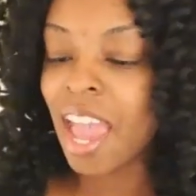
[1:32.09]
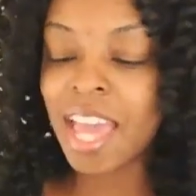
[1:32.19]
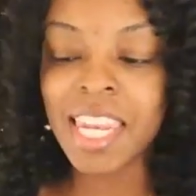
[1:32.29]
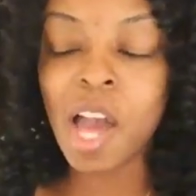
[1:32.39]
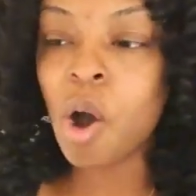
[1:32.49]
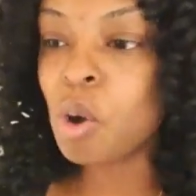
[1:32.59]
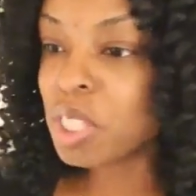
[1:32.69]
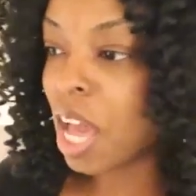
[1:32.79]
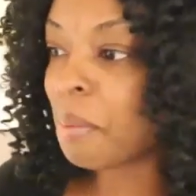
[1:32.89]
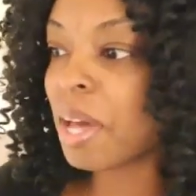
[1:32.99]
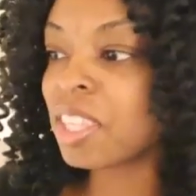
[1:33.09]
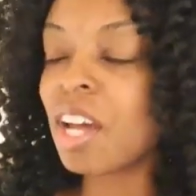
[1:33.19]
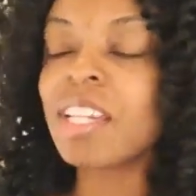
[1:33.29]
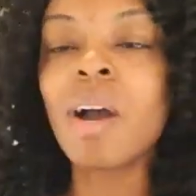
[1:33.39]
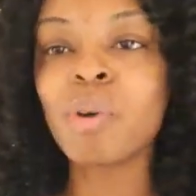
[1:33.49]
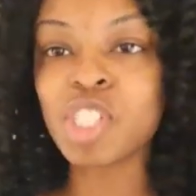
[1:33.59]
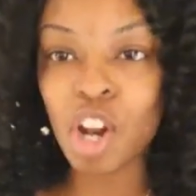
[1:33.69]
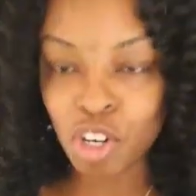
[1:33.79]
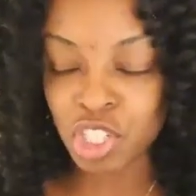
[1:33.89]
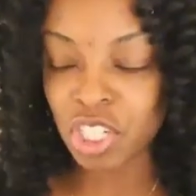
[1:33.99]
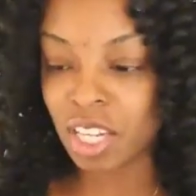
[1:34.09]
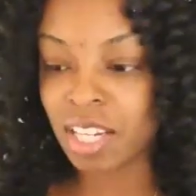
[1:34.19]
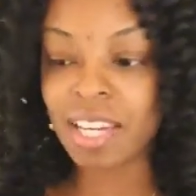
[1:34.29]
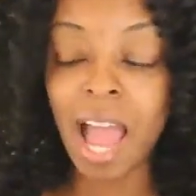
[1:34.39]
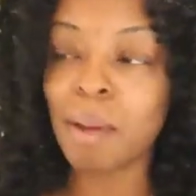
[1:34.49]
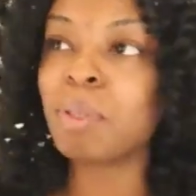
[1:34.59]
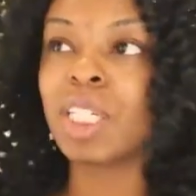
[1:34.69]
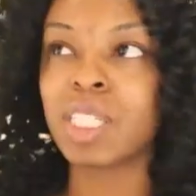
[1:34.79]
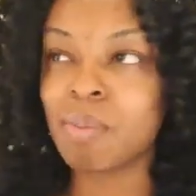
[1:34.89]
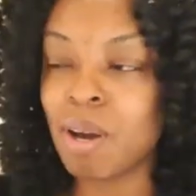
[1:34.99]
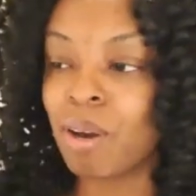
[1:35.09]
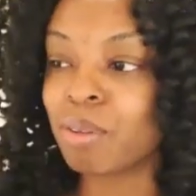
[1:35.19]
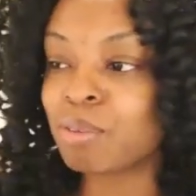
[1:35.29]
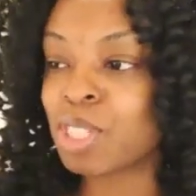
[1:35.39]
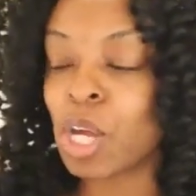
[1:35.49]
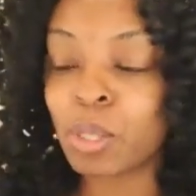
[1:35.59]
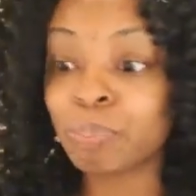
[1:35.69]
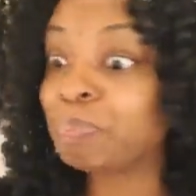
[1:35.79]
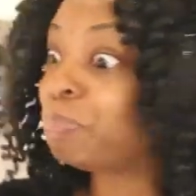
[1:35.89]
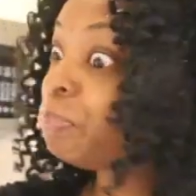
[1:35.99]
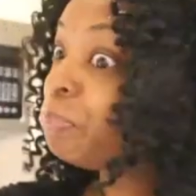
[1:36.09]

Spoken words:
And that whole time, I thought that was her shit, not B. Simone. So,